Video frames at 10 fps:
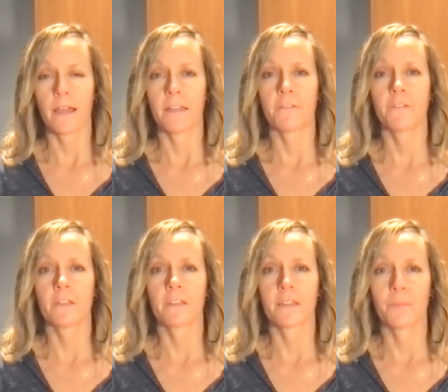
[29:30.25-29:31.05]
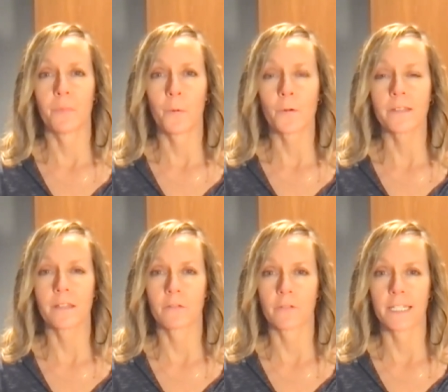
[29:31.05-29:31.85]
I feel the important
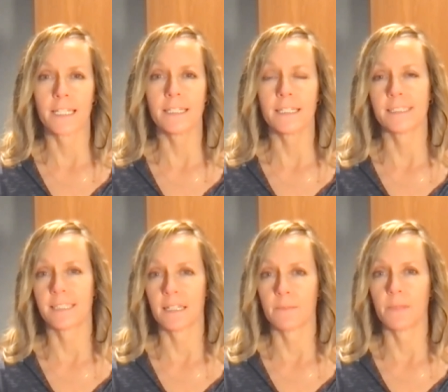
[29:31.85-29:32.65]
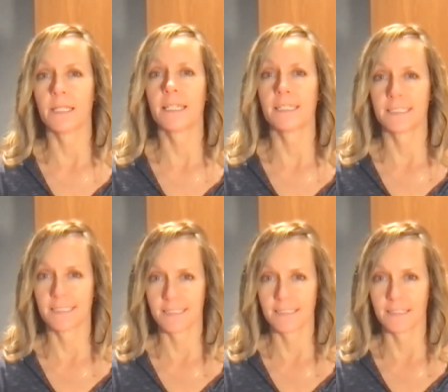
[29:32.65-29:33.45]
ingredient is that it be
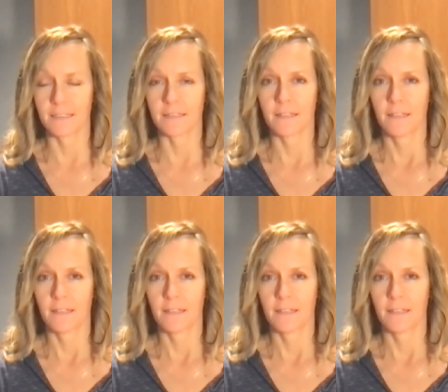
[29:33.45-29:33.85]
consistent,